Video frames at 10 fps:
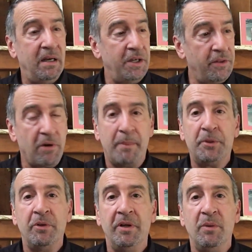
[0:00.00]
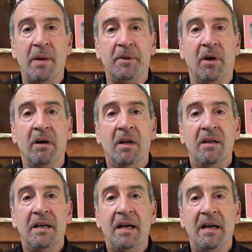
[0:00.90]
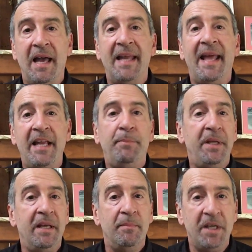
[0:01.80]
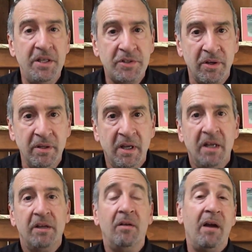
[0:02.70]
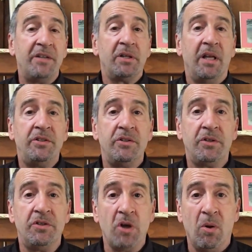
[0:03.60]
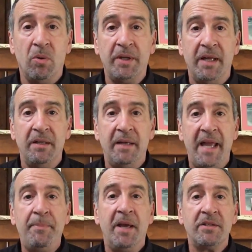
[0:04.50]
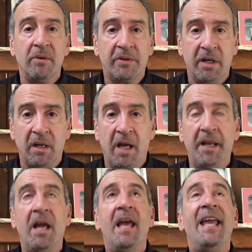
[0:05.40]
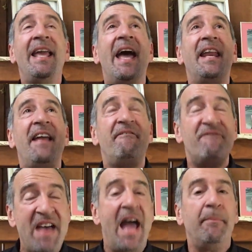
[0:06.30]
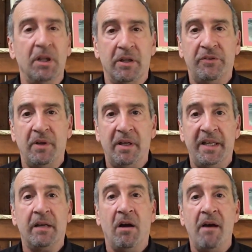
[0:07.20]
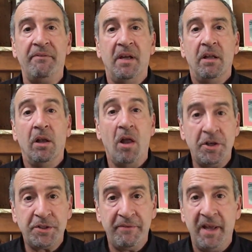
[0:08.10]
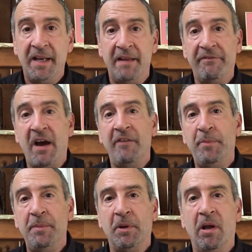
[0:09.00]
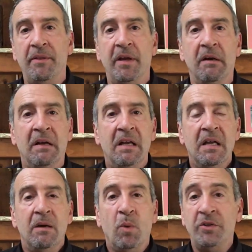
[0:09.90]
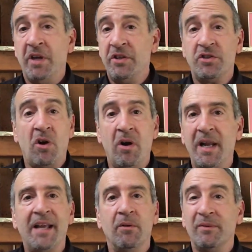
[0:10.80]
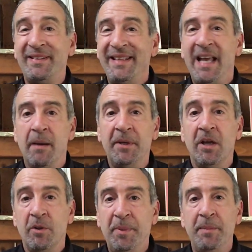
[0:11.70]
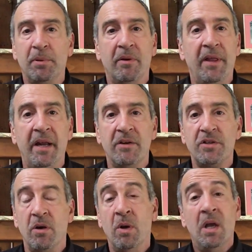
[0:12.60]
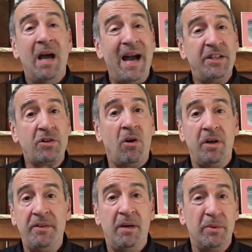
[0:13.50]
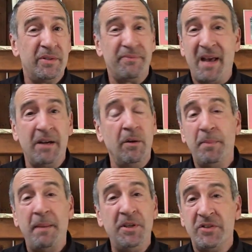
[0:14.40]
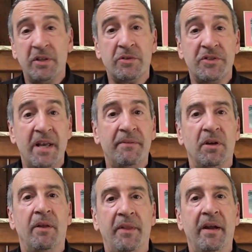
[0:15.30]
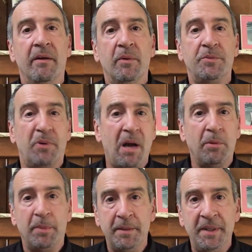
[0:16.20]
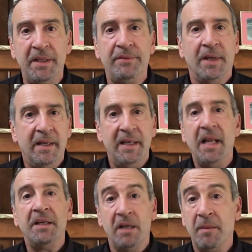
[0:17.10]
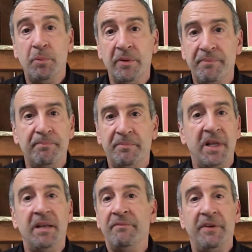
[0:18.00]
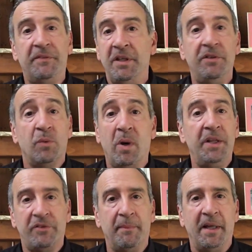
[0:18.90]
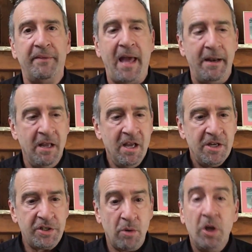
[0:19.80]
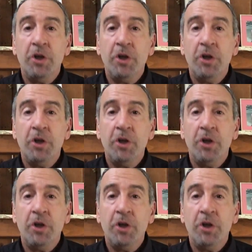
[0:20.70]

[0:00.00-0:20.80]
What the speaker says: another opportunity webinar at 8 p.m. Eastern. Congratulations to Joel down in Apex, North Carolina. He had a fabulous kickoff launch event, had 5 people on there. Once I start, I don't see how many other people are there. So I started, there was, I don't know, maybe 6 or 7 on there, which probably means it ended up with 10, 15, 20, something like that. So